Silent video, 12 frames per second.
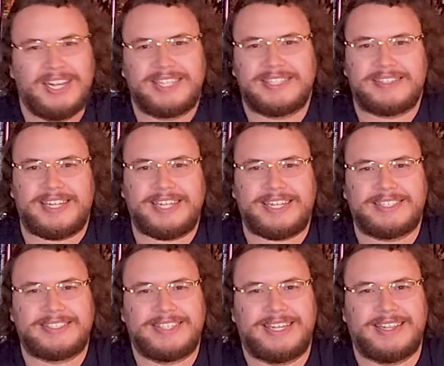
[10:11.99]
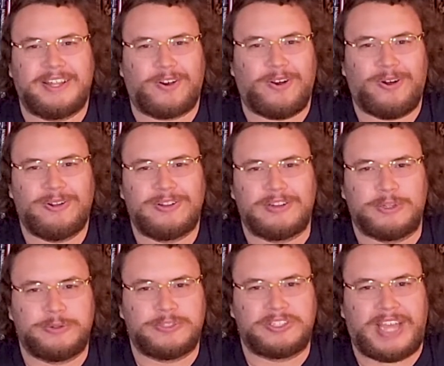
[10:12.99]
Because like I said, they're all
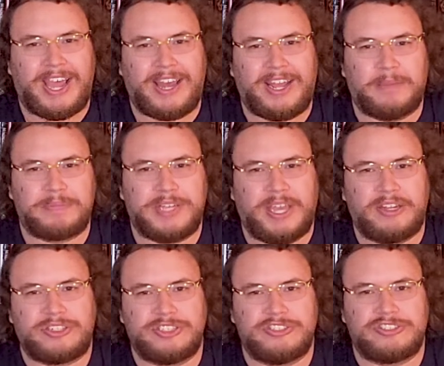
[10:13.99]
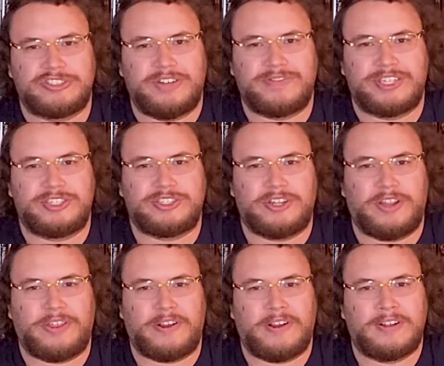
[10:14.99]
loose adaptations of each
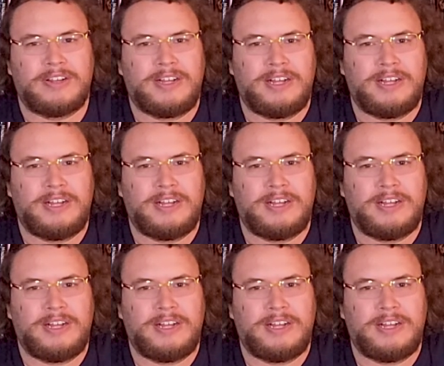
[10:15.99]
other.